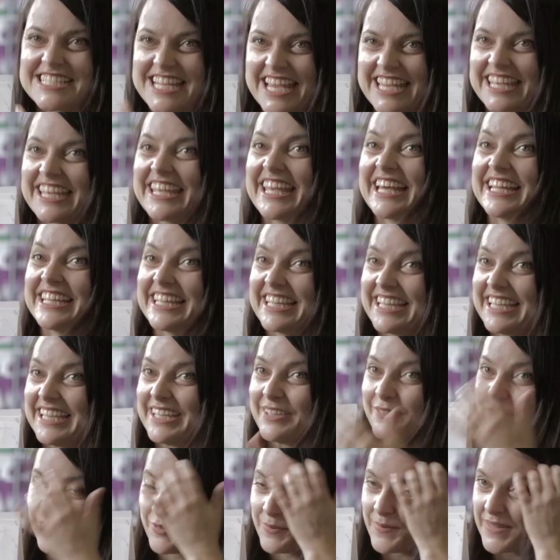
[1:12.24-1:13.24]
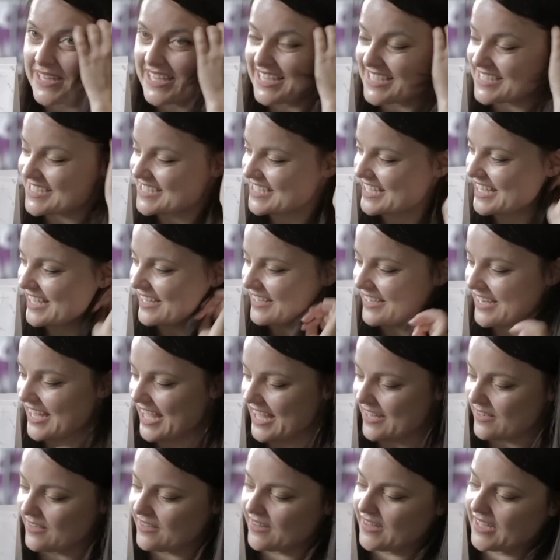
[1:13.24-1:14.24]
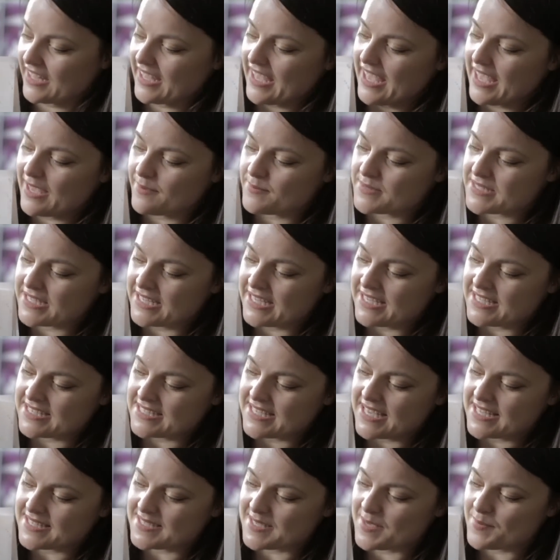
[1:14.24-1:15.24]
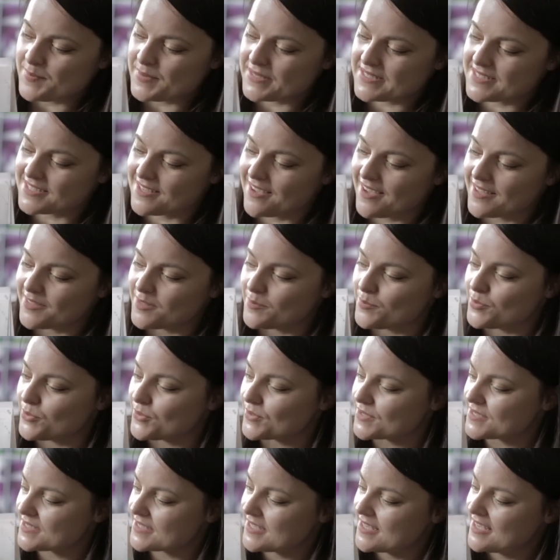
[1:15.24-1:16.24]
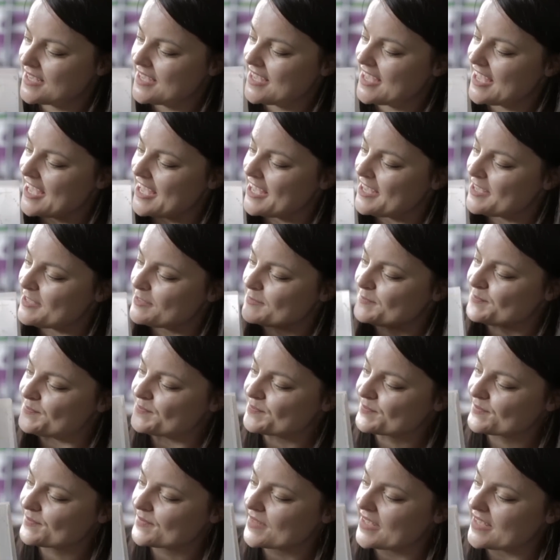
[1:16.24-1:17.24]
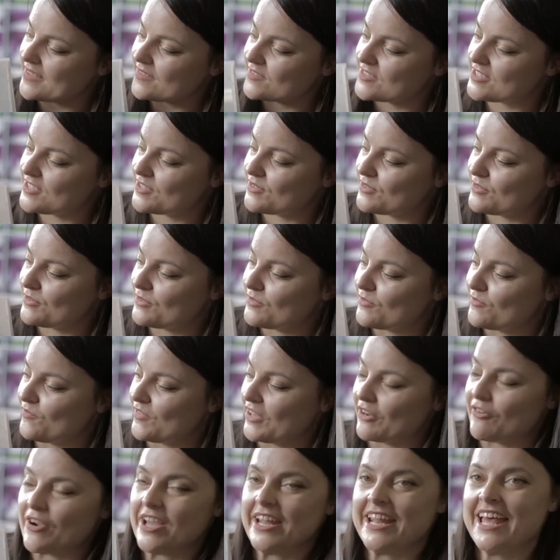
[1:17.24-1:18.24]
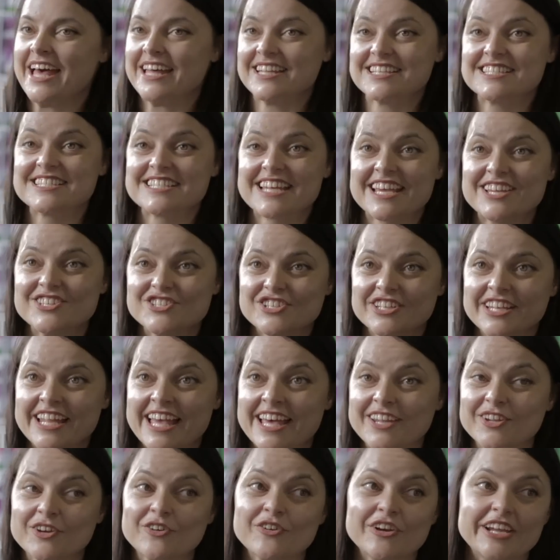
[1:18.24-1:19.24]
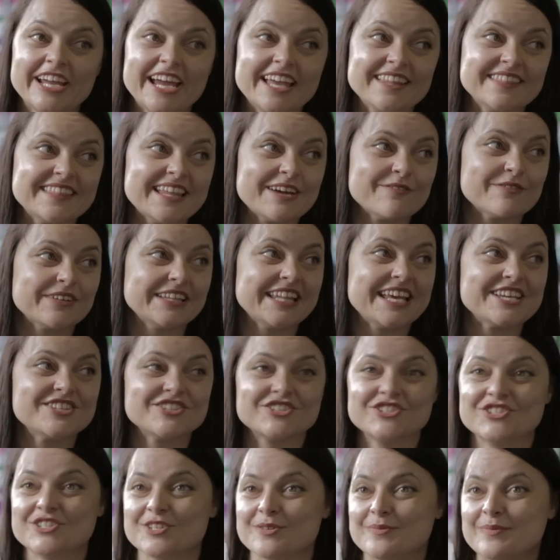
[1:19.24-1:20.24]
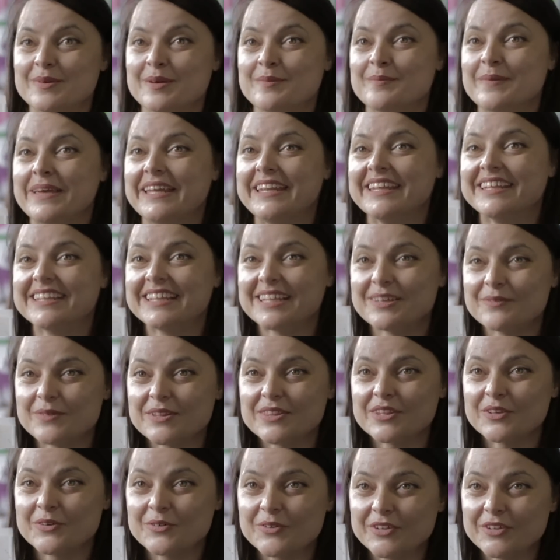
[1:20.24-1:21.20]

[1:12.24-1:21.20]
taking our lead from this and, and the games that he sets up inside the books um, to figure out how to stage it and how to create that relationship immediately with the